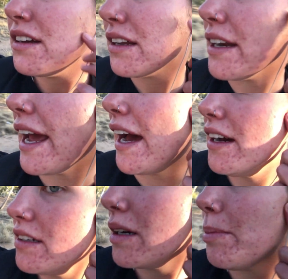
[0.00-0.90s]
now,
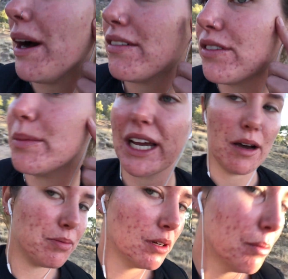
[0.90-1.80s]
apart from a
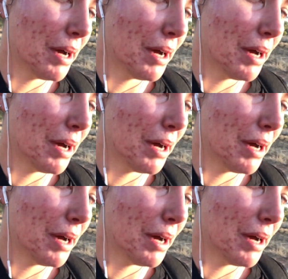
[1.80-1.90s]
couple on